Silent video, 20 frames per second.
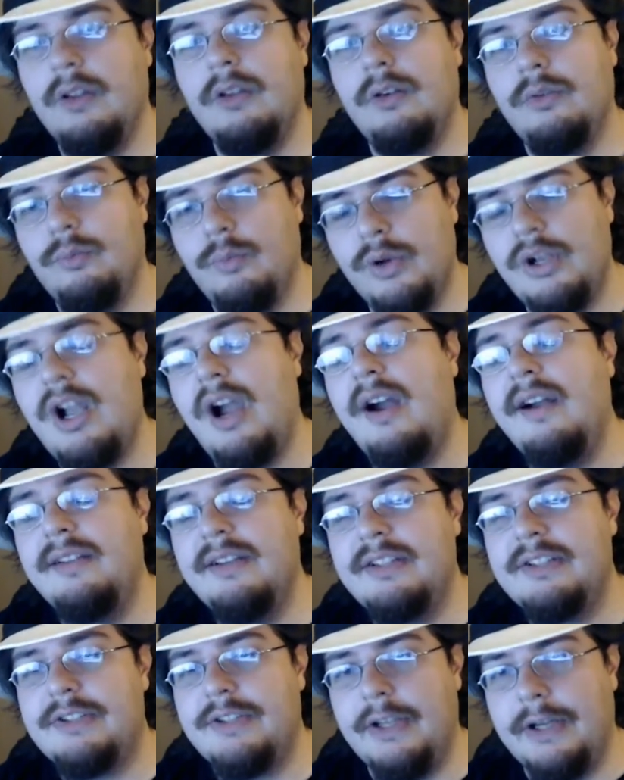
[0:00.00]

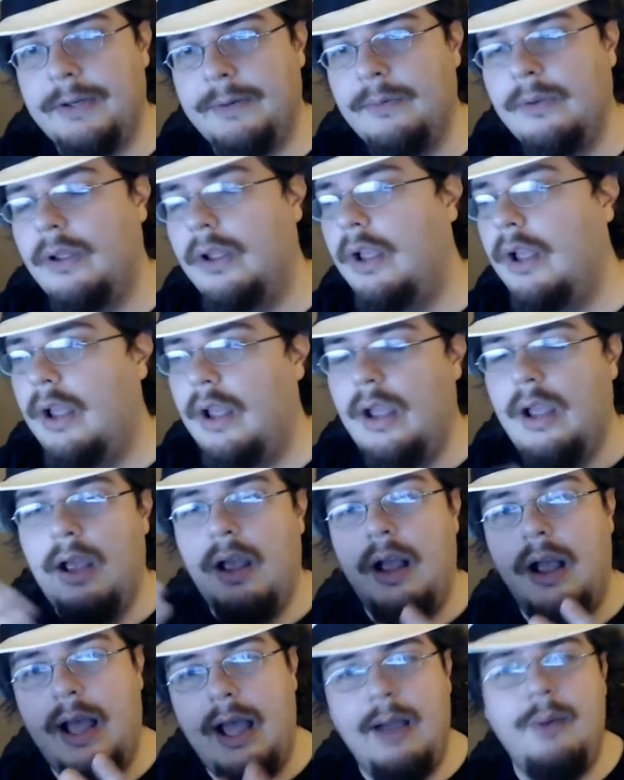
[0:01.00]
Regardless, though,
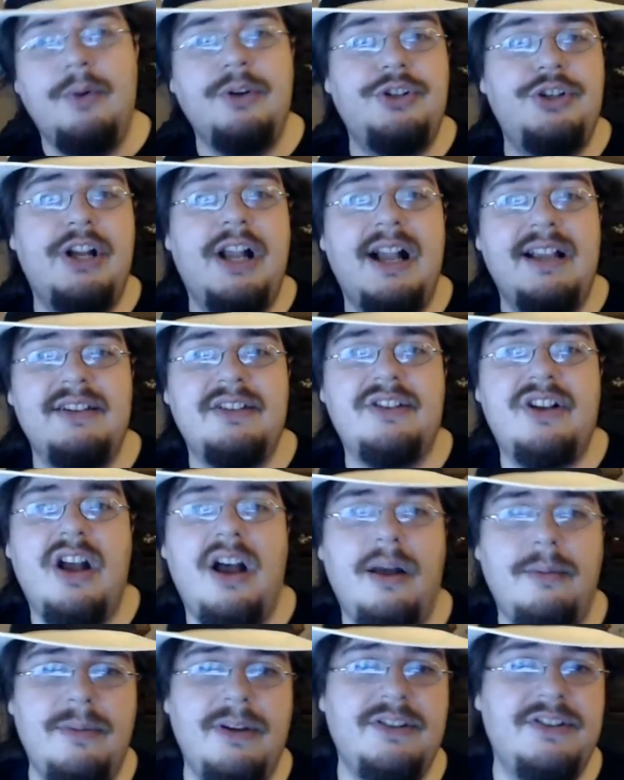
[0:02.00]
I want you guys'
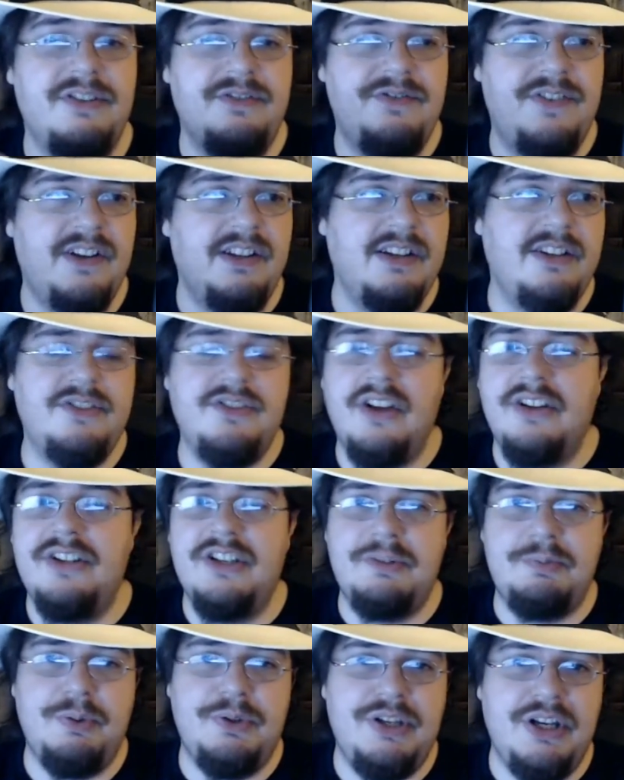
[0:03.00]
comments and feelings on
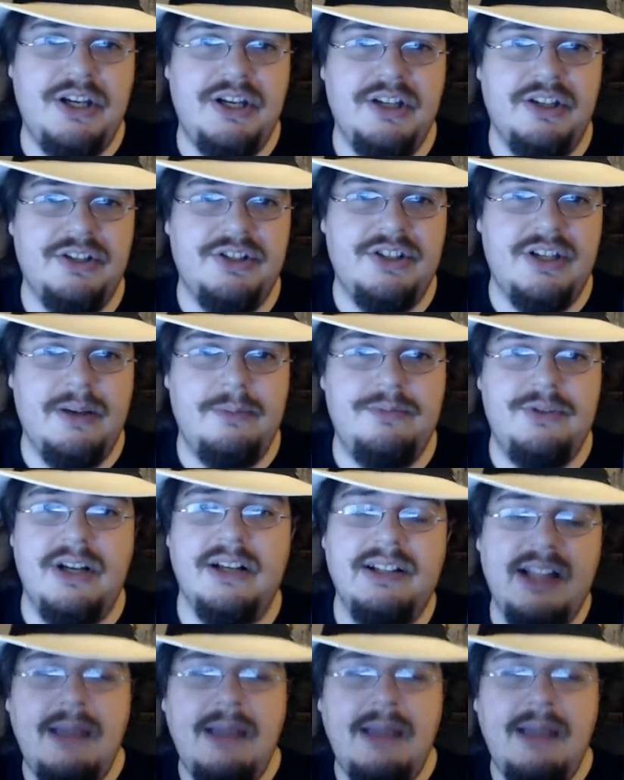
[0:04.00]
this particular subject.